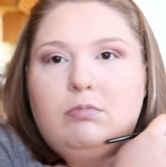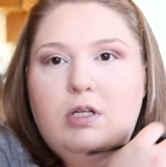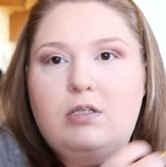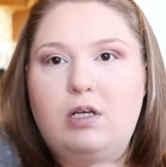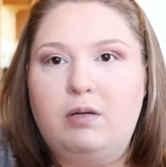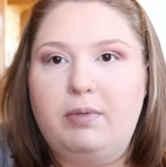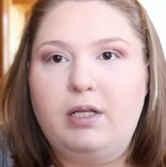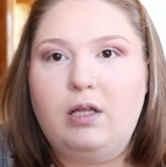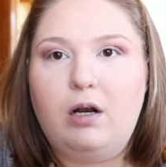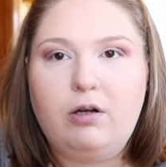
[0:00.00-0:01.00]
it's going to be
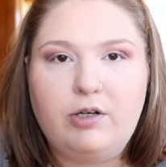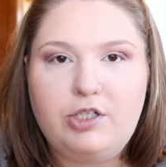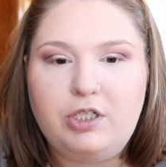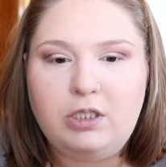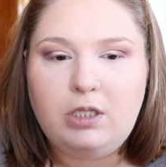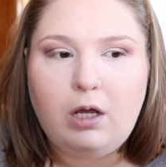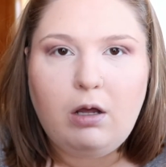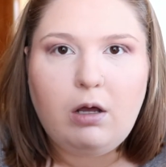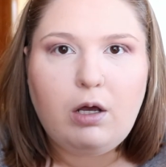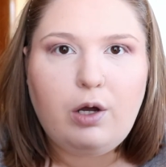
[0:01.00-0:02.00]
a lot of Christian
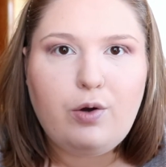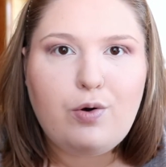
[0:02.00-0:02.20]
talk.